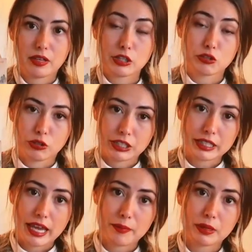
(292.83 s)

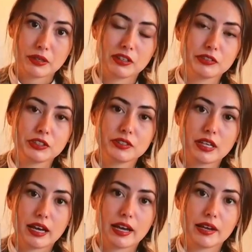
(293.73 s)
historically epic novels,
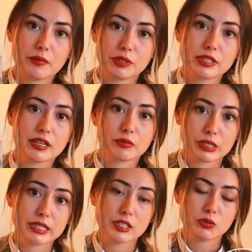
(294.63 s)
I would say
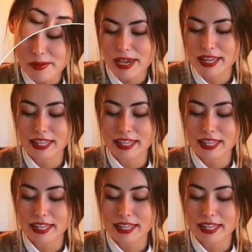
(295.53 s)
read this one.